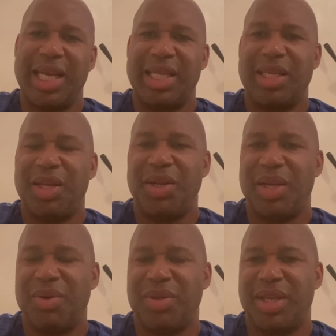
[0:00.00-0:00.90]
They had the
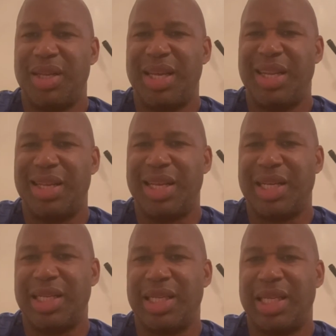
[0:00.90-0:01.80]
2-0, so they, you know, they
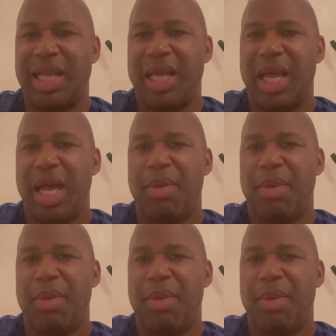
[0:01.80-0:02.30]
could have.